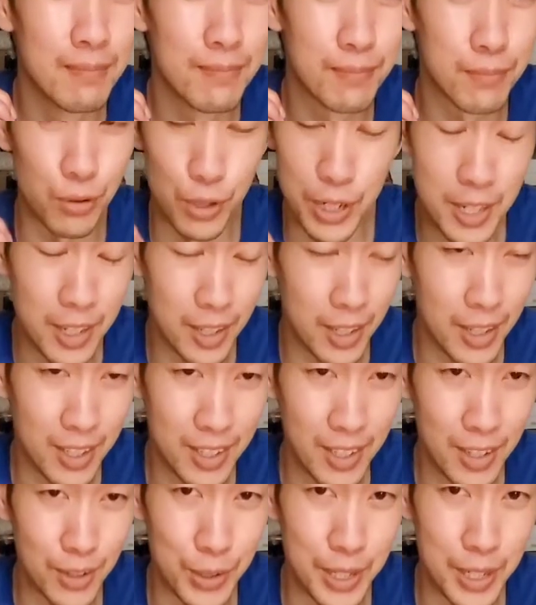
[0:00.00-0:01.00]
pre-cooked
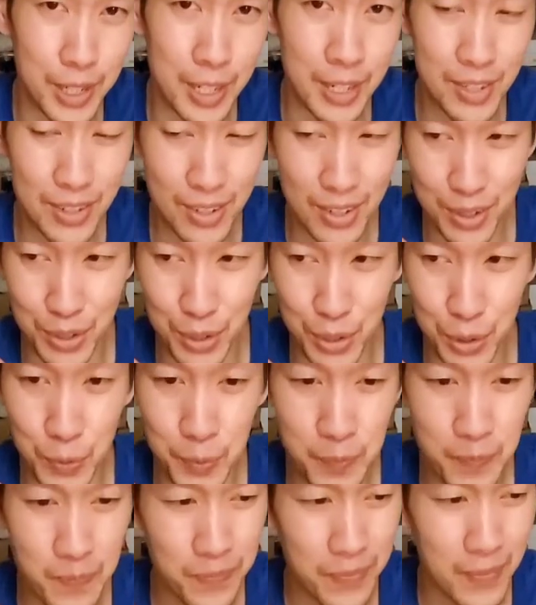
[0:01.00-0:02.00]
already, so
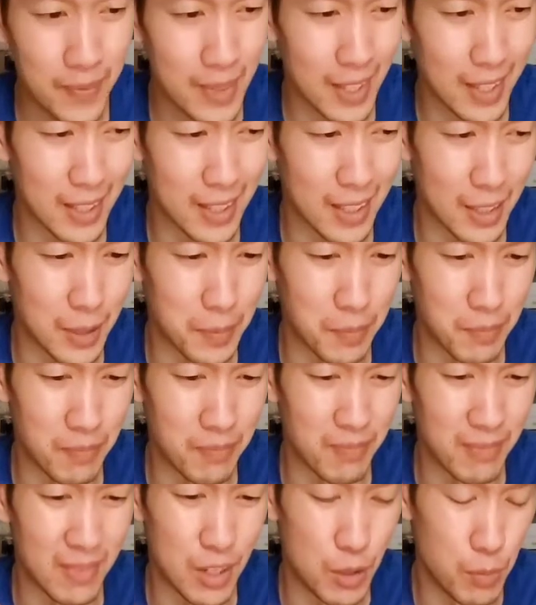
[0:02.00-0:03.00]

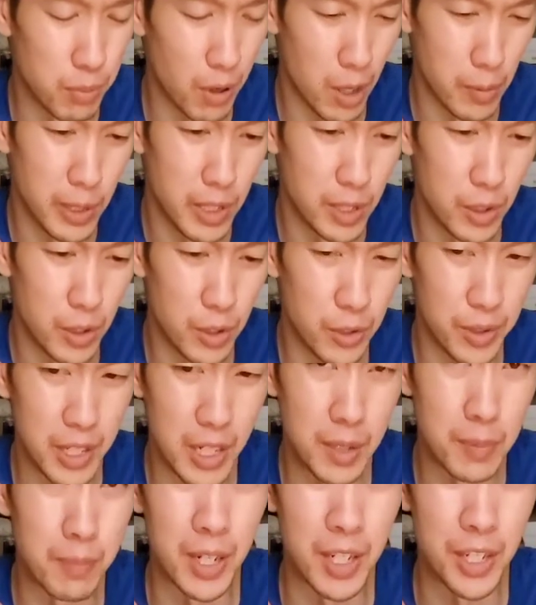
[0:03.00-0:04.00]
you probably don't
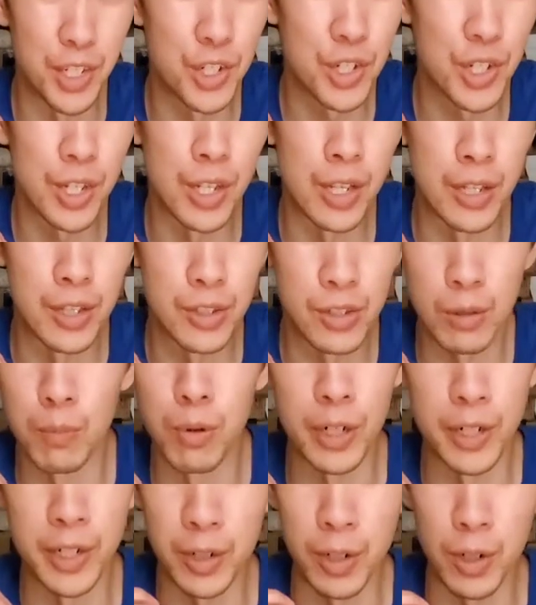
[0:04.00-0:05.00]
need much heat to
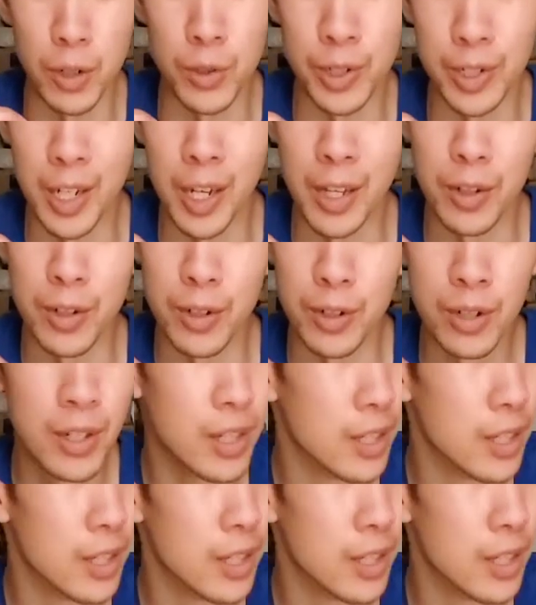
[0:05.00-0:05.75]
bring it all together.